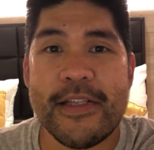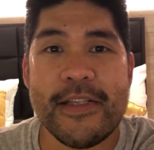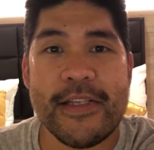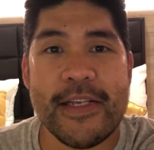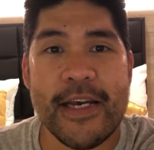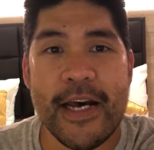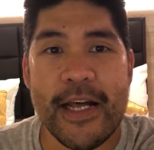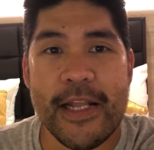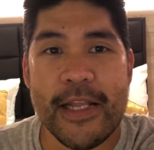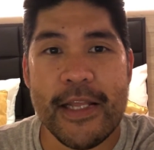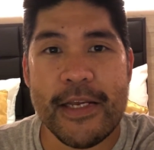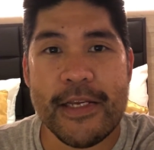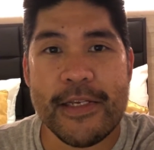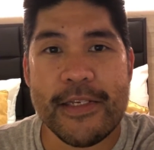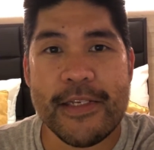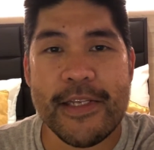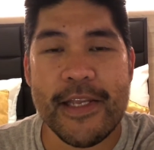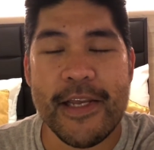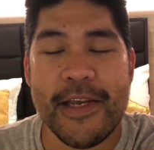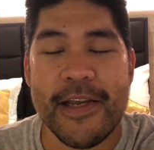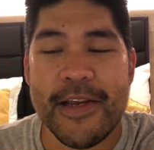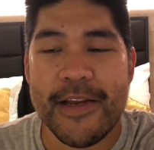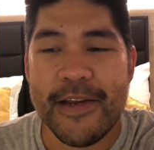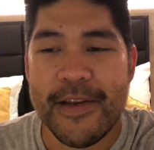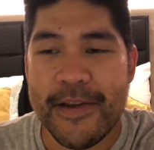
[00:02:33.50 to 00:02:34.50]

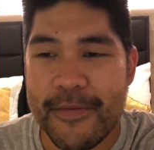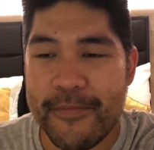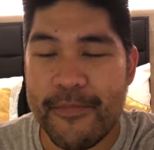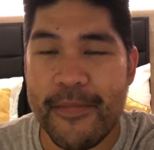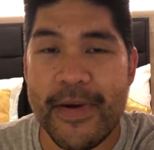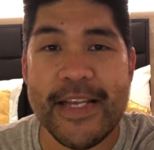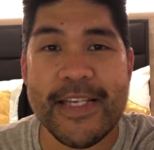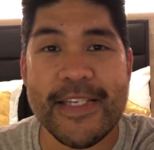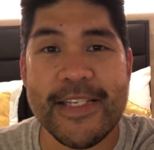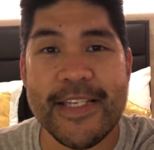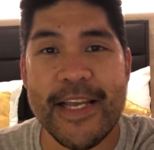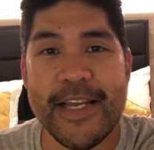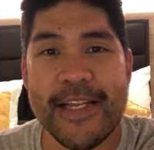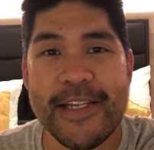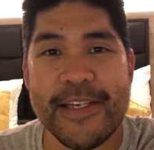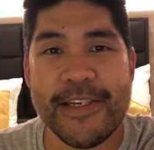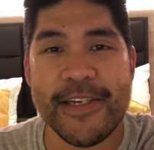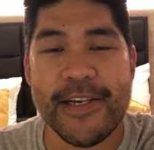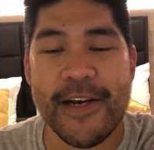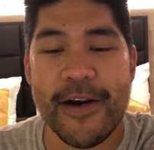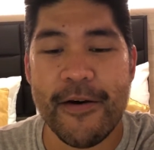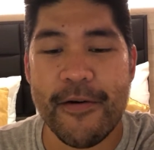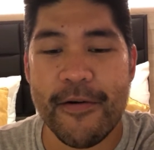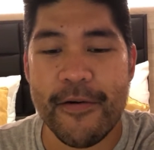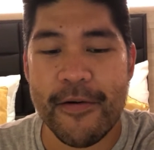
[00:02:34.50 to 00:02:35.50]
Dallas, my Zen
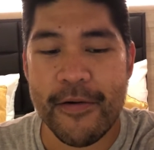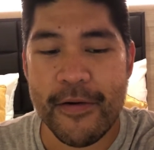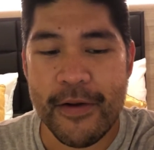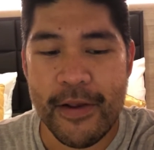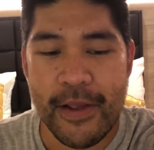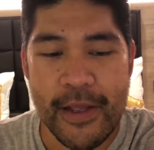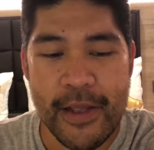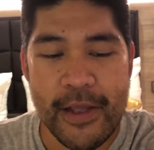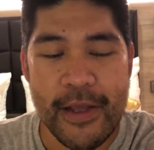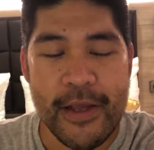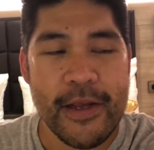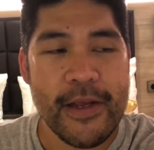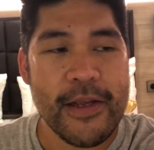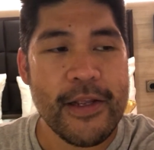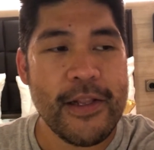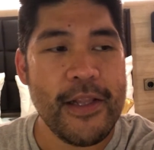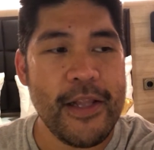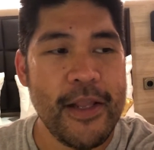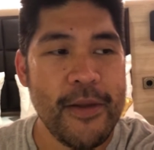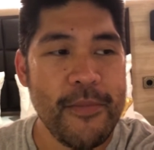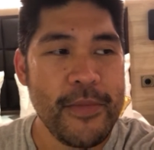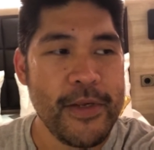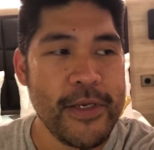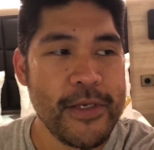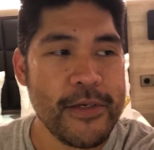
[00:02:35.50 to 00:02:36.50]
shower?
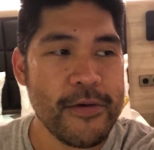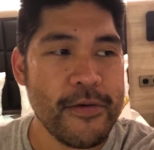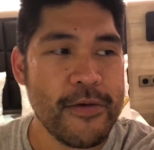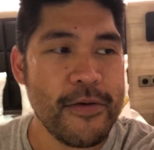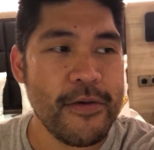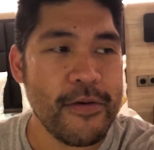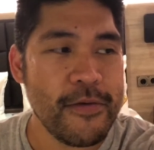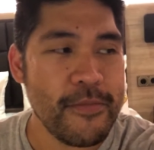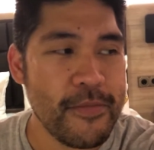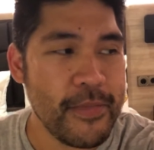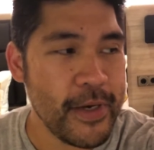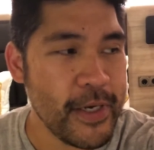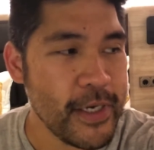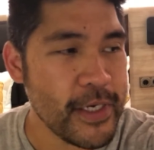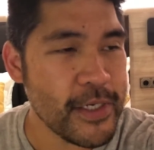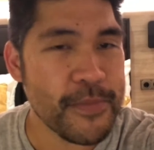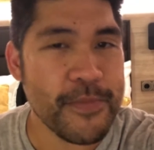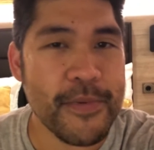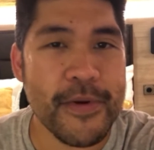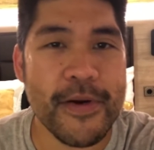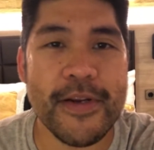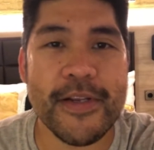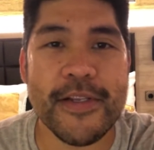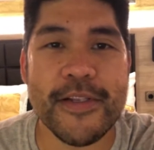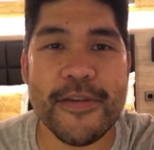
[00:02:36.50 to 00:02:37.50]
Let me show you my
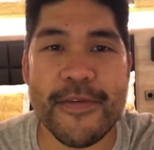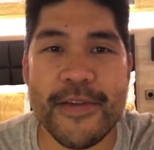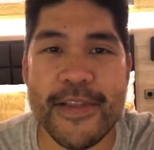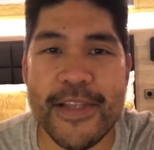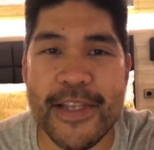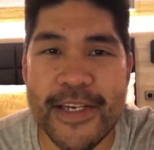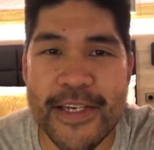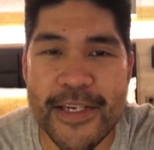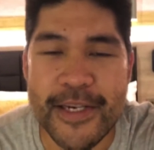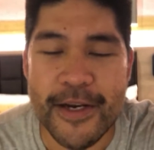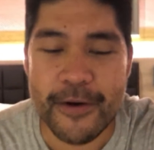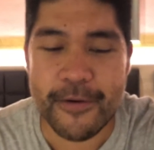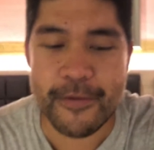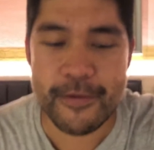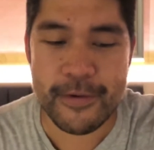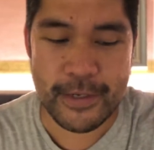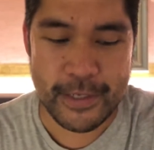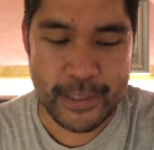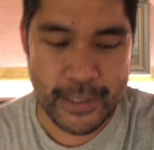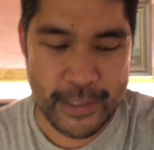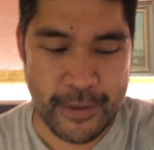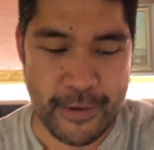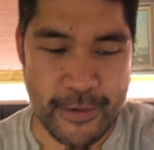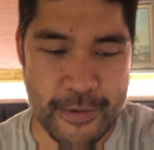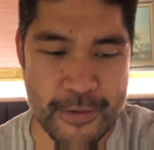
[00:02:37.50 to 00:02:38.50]
experience with the shower
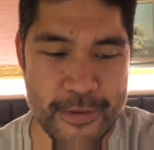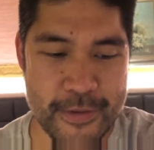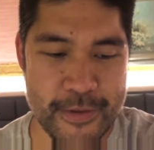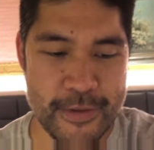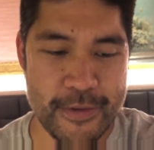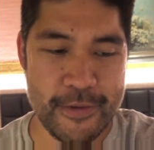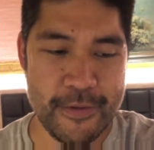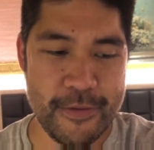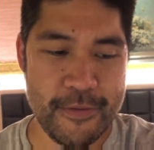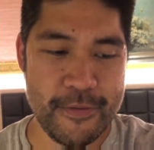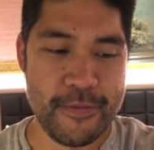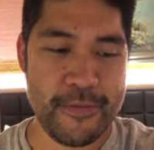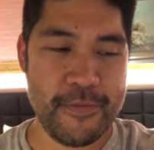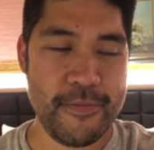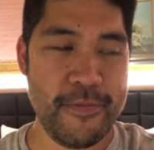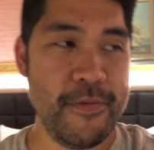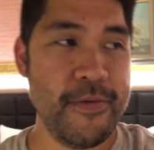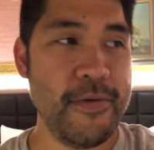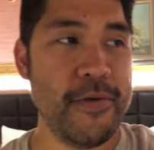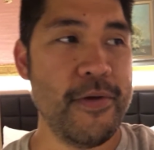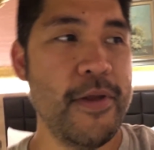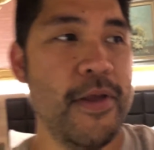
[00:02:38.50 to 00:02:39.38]
here. So